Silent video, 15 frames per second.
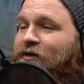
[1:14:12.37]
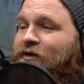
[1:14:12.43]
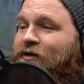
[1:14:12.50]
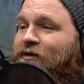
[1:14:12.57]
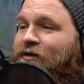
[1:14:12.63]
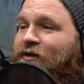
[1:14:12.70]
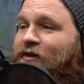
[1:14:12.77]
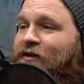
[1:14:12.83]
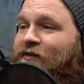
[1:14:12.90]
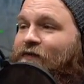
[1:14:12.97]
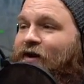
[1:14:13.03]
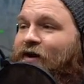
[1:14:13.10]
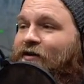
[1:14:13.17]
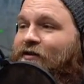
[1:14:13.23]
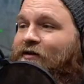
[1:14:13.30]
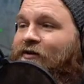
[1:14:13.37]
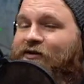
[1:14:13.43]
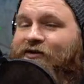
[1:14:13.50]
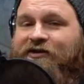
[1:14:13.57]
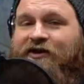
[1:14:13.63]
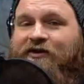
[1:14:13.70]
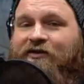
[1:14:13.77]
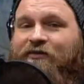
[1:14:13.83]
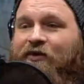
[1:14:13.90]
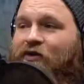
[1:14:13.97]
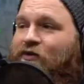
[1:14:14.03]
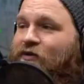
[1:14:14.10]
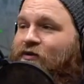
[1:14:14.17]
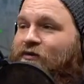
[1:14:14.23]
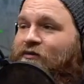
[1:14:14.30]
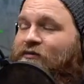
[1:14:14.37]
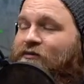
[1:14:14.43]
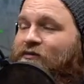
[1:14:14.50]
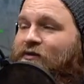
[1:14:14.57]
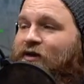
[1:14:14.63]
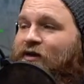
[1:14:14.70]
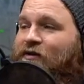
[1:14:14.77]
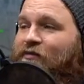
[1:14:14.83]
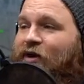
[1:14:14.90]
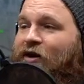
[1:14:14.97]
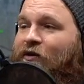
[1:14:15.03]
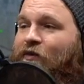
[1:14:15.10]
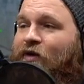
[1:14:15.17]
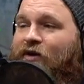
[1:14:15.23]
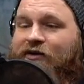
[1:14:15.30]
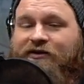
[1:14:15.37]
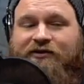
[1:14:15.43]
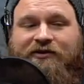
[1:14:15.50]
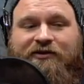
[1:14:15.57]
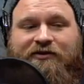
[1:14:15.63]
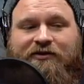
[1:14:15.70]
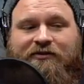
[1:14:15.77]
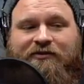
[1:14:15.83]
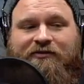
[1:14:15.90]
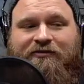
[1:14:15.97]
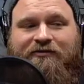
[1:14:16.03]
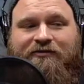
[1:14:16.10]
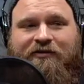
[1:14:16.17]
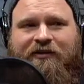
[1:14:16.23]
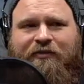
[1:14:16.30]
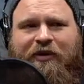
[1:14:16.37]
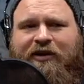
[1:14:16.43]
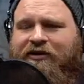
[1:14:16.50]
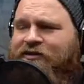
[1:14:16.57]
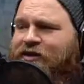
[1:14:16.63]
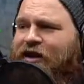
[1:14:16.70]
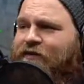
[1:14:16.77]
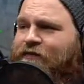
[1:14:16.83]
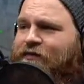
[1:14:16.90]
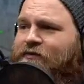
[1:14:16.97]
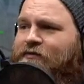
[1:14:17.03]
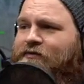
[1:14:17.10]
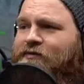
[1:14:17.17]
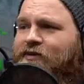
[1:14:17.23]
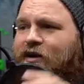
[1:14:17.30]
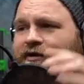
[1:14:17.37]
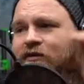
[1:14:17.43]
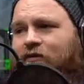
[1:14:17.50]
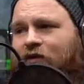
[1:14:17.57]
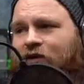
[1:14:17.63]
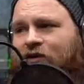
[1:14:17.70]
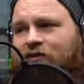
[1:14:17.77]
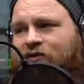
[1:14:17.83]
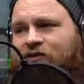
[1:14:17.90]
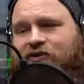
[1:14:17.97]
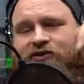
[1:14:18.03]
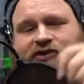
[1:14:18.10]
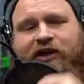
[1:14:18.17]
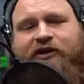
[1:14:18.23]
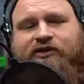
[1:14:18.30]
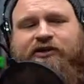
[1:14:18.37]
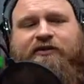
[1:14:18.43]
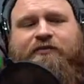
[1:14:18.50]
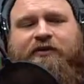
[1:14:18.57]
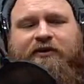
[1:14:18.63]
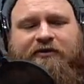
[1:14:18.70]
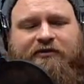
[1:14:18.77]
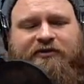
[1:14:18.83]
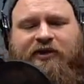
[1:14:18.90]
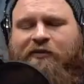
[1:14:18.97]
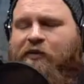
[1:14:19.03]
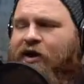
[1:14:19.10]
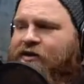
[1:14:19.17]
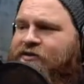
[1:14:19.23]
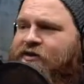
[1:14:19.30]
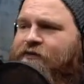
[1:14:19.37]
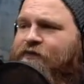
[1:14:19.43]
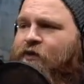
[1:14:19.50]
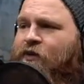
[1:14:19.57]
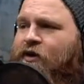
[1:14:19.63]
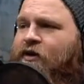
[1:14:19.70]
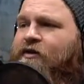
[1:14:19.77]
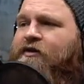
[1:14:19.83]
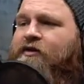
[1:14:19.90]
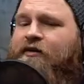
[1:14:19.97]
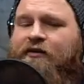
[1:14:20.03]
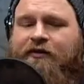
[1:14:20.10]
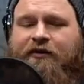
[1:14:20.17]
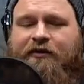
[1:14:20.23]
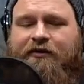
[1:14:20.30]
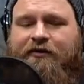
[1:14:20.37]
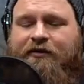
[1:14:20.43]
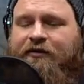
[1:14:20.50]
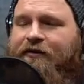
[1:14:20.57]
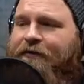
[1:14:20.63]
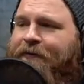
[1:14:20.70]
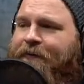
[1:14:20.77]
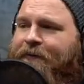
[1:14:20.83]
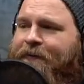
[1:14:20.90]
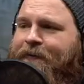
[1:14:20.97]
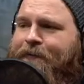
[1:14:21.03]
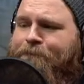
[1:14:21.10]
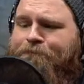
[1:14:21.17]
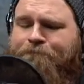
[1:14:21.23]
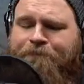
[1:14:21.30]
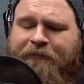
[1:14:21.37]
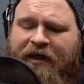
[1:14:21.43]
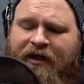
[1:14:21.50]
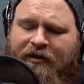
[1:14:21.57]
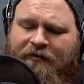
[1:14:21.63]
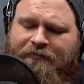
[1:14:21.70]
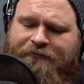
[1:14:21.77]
And then you've got all the Zerabo and Bear ones. Well, the Bear doesn't have a taller one. You just change it. But Zerabo has their fork. Yeah.